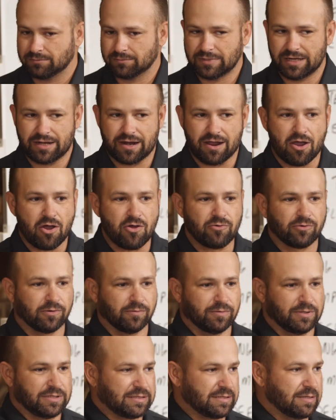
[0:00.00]
an hour
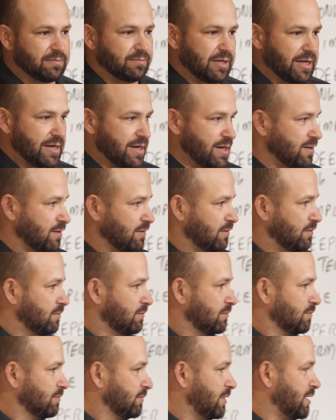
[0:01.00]
with somebody
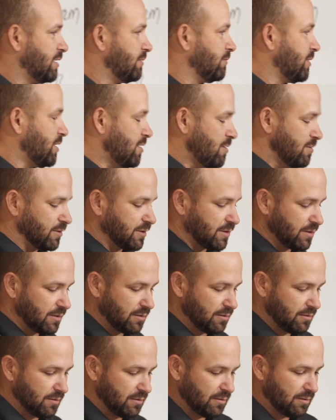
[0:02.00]
at most,
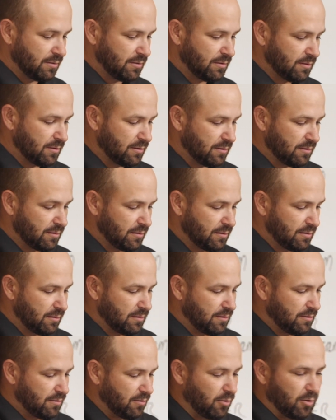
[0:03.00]

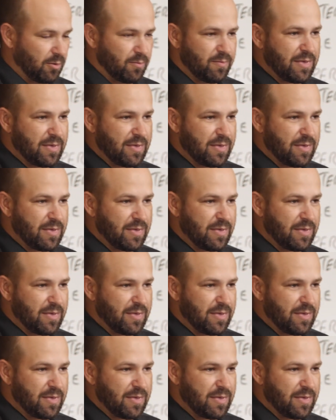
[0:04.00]
or